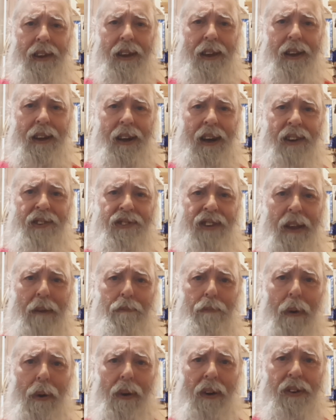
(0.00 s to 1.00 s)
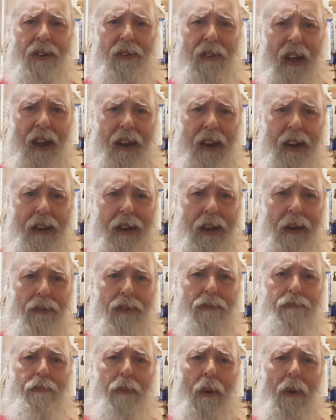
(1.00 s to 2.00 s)
I say born to that end. He
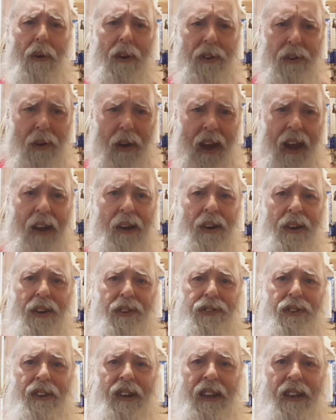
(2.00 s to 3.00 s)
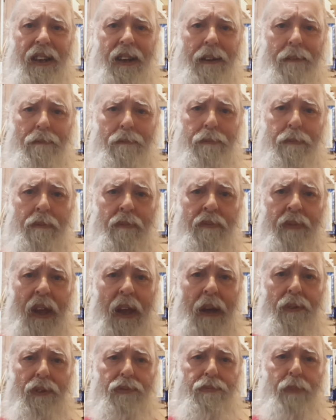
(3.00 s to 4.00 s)
was born to hang on a tree.
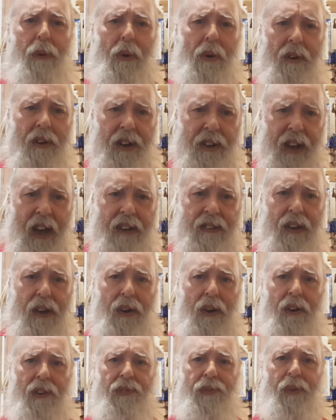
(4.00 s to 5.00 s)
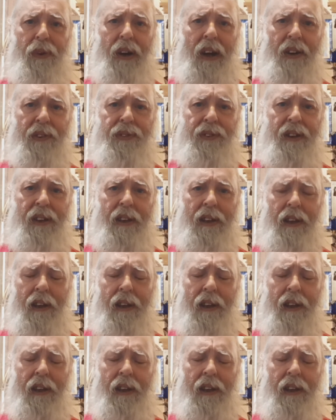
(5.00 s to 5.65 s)
He was born to take the curse for us.